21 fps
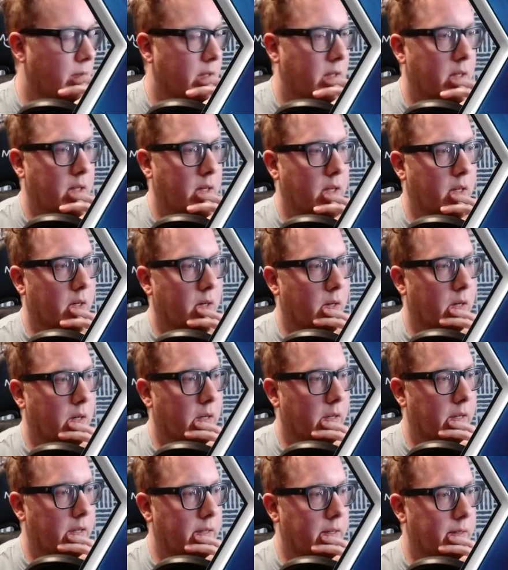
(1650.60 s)
And get
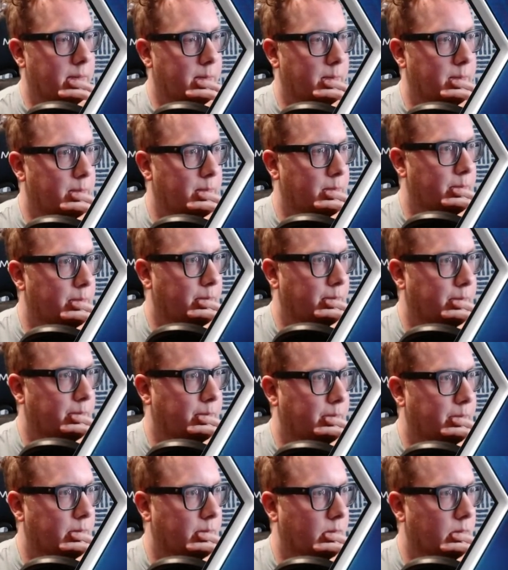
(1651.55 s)
her in.
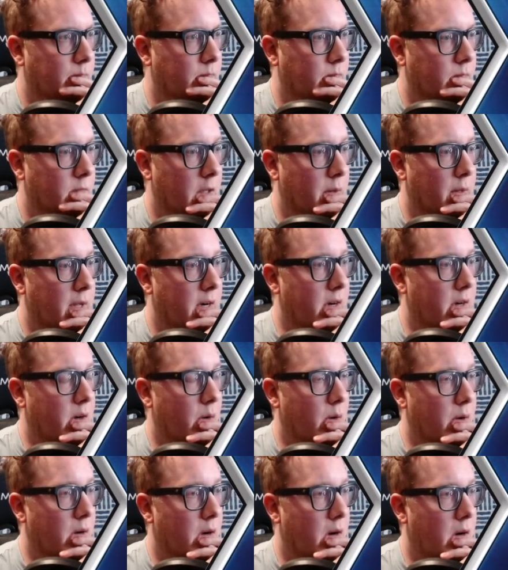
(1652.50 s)
Oh, they're
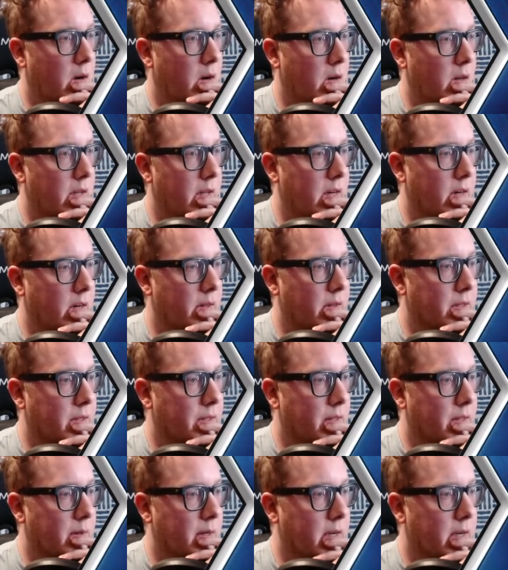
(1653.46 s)
going all in on
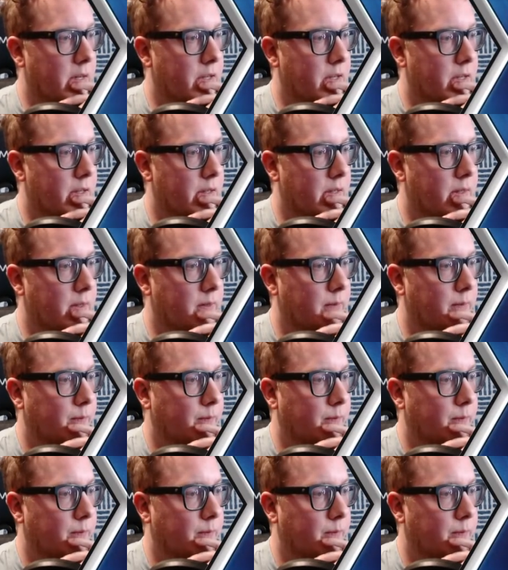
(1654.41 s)
this location.